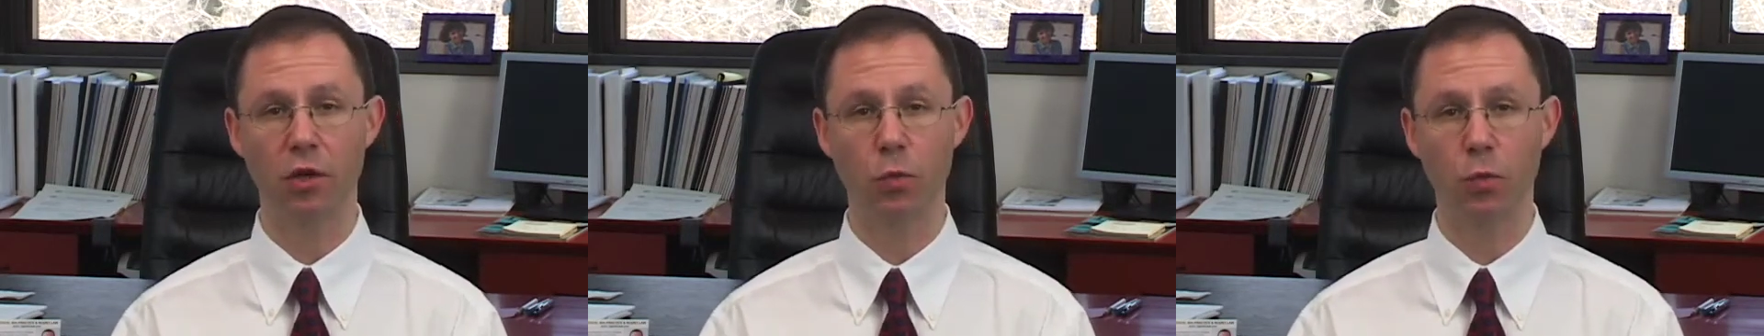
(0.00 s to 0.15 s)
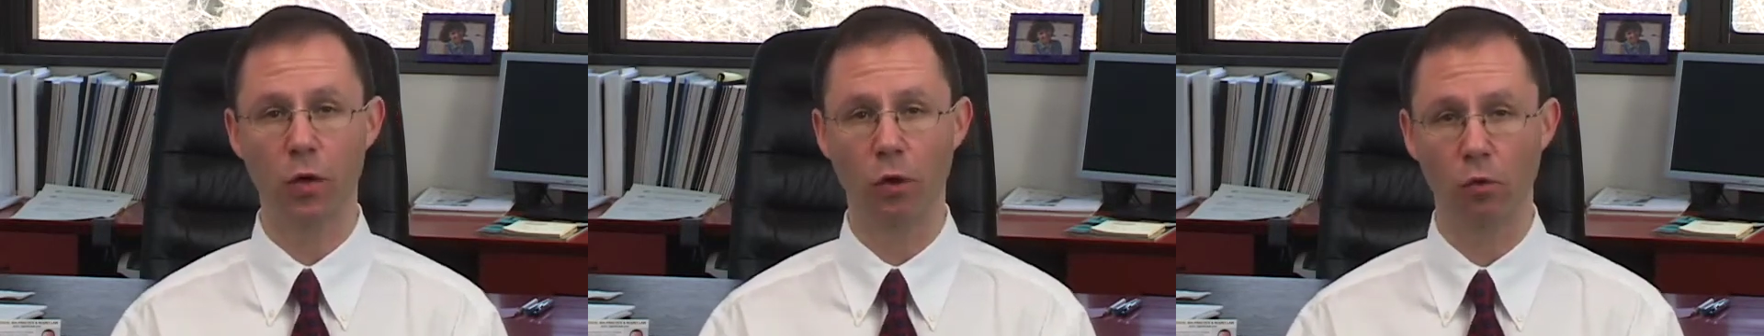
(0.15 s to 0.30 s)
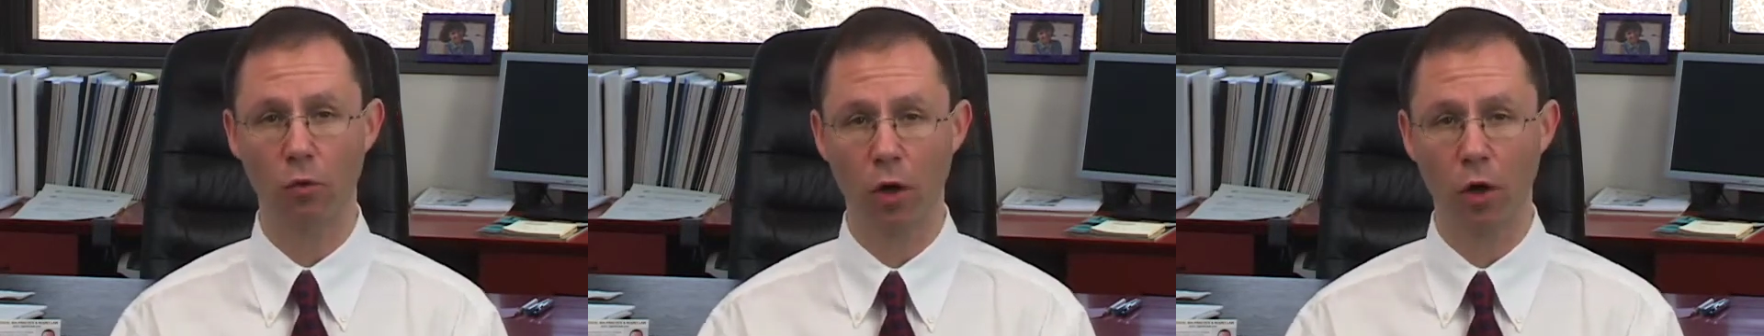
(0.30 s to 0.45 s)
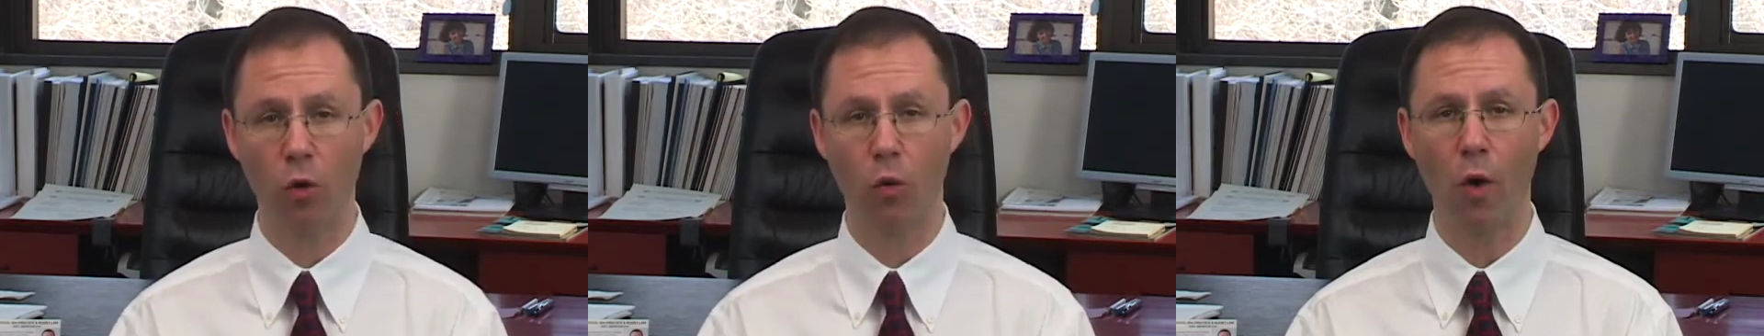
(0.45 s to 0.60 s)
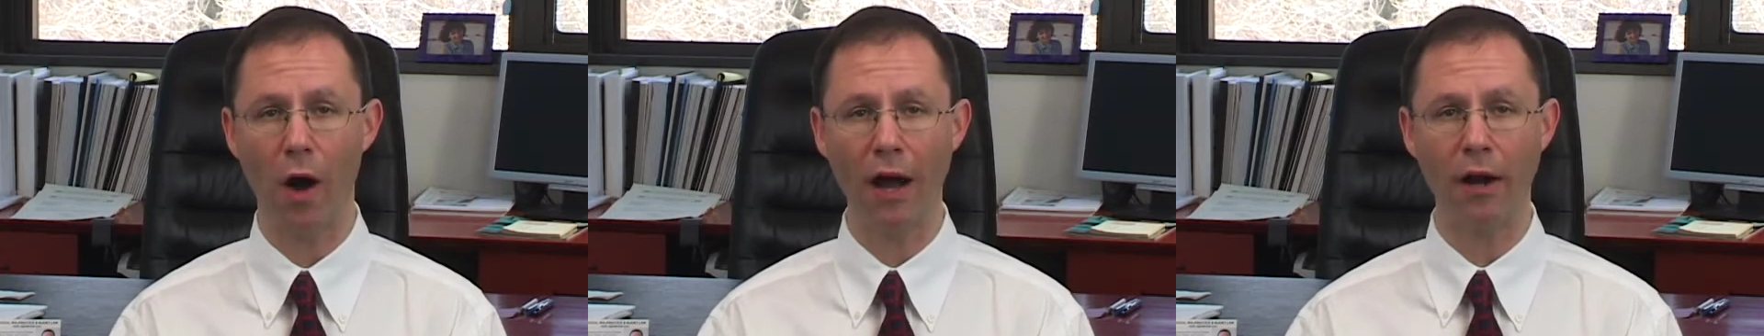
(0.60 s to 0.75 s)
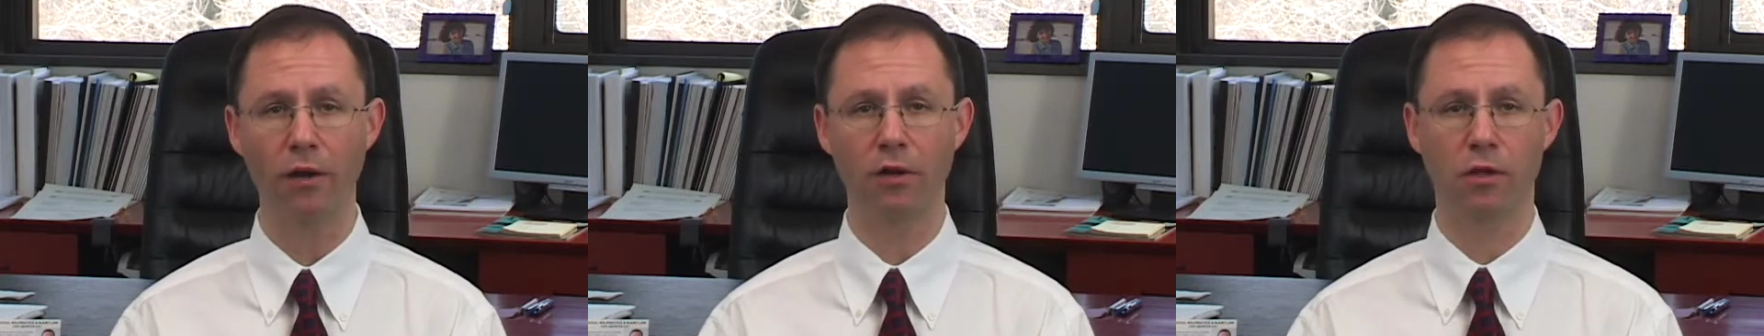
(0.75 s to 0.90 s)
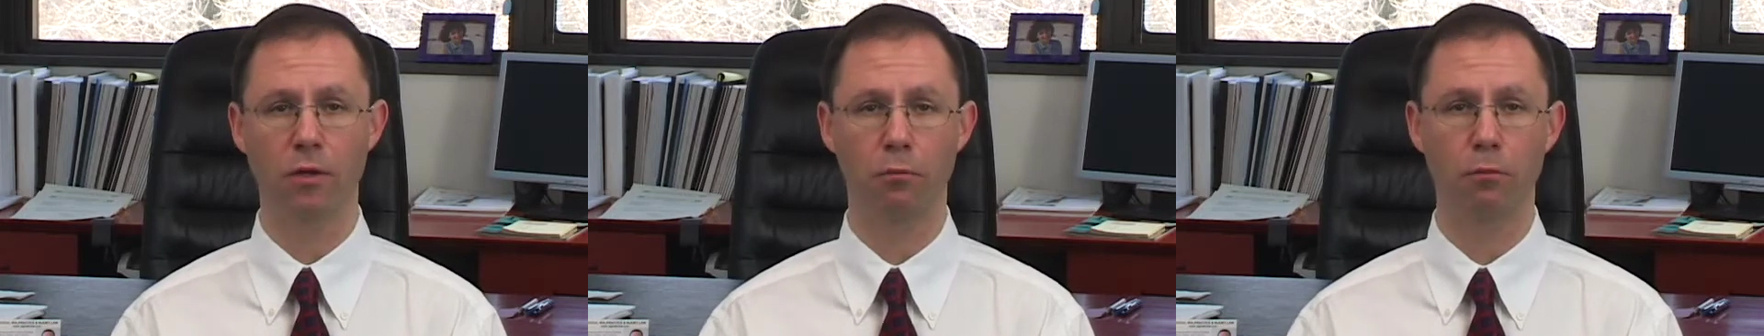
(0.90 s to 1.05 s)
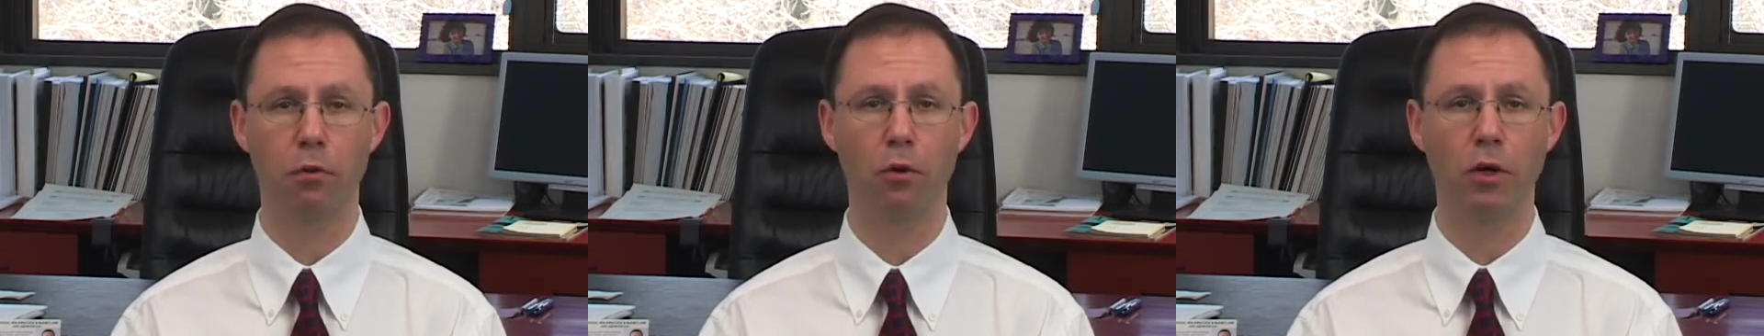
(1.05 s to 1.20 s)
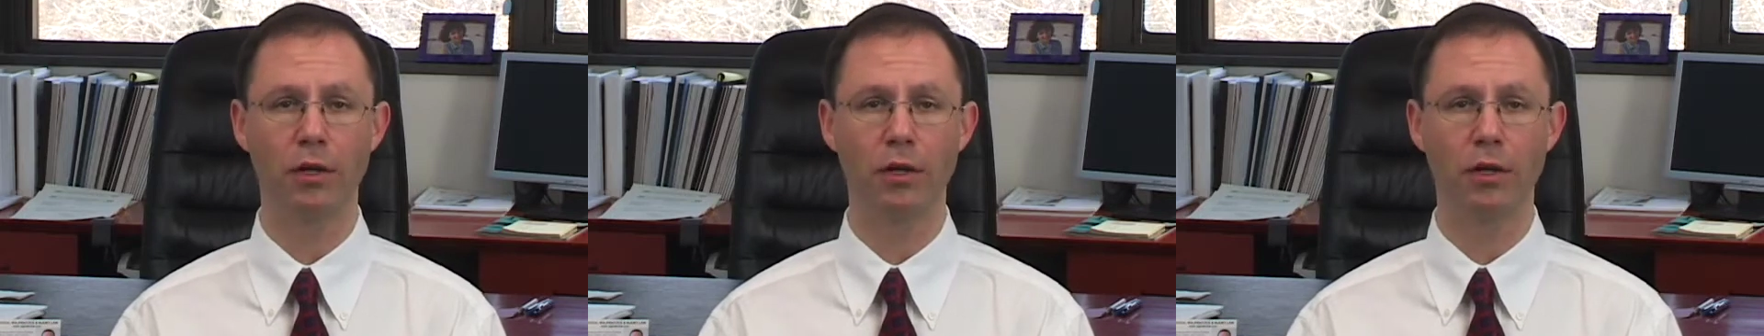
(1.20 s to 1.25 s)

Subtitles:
that we're required to